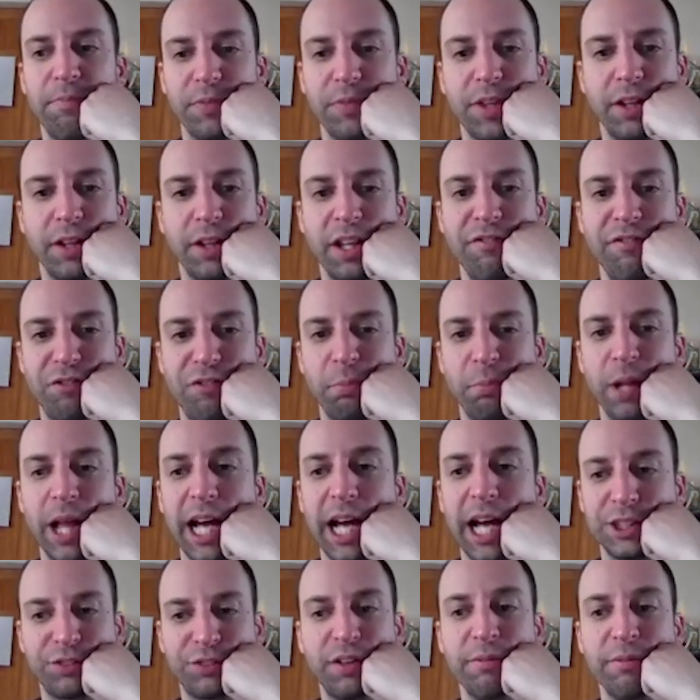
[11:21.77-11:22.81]
the
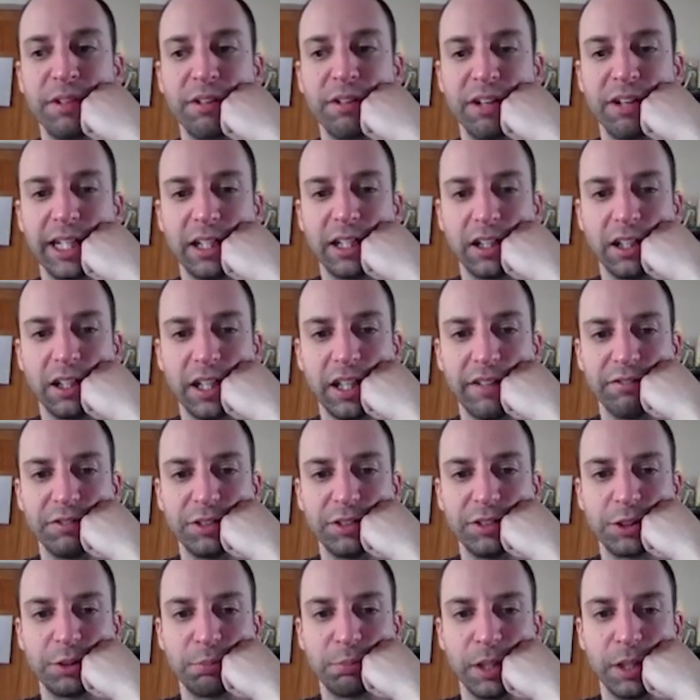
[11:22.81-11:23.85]
lymphoblasts from the regular
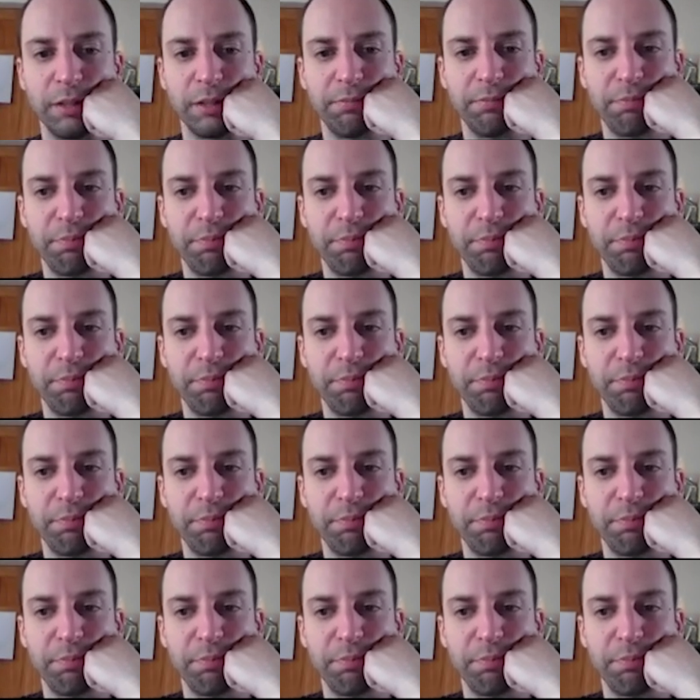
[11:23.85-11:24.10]
lymphs. But